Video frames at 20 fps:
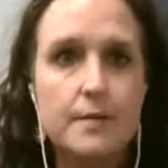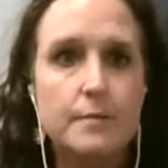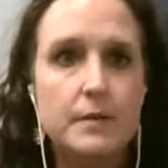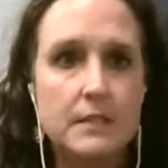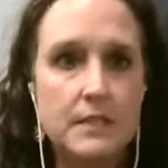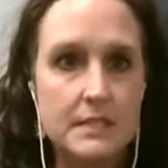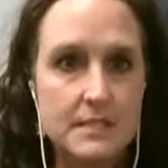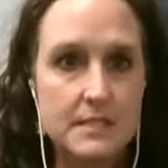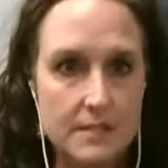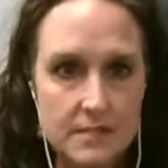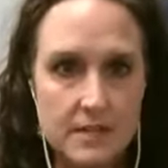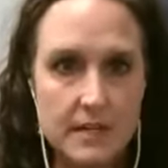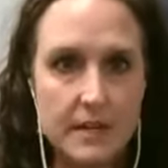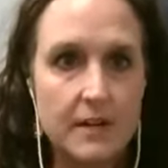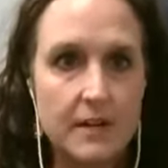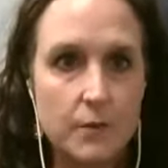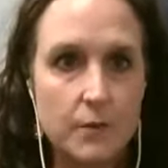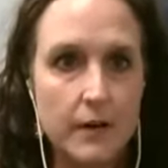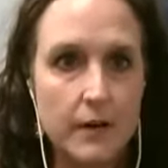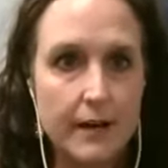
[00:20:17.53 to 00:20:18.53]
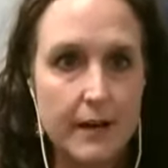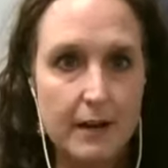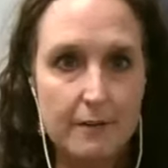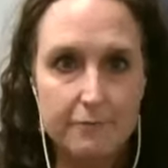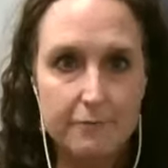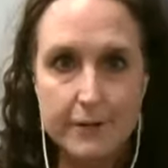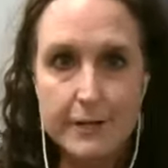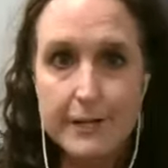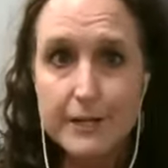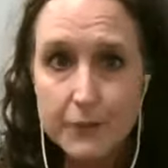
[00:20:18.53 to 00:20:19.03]
but this isn't going to work
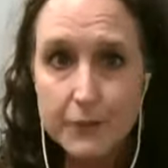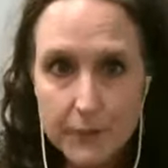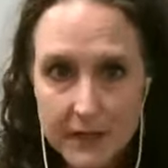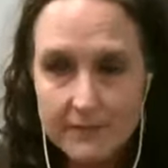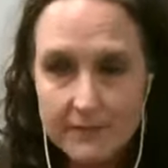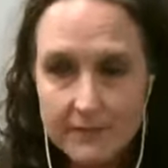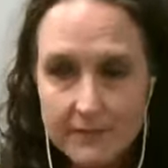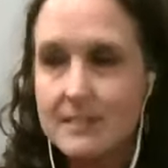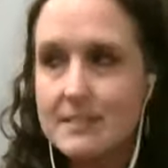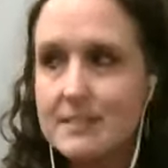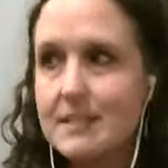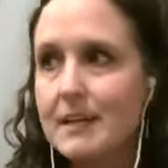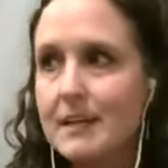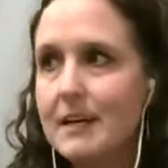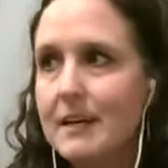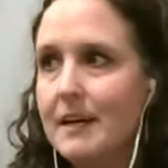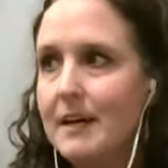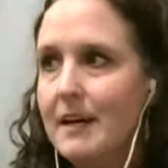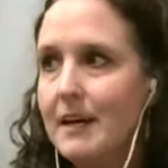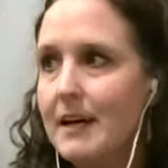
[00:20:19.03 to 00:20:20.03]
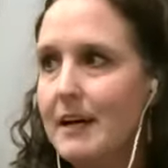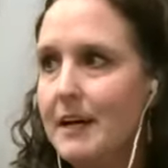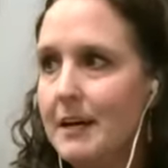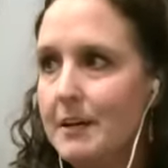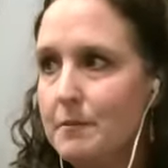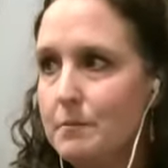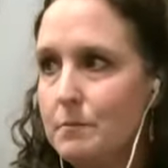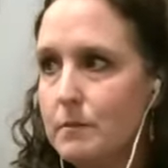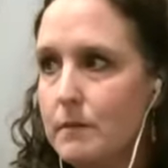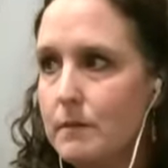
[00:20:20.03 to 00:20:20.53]
out for either one of us.
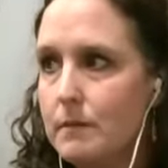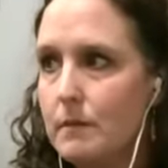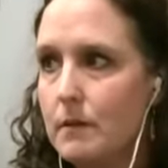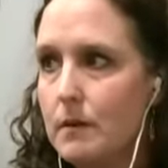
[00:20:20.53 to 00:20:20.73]
Um,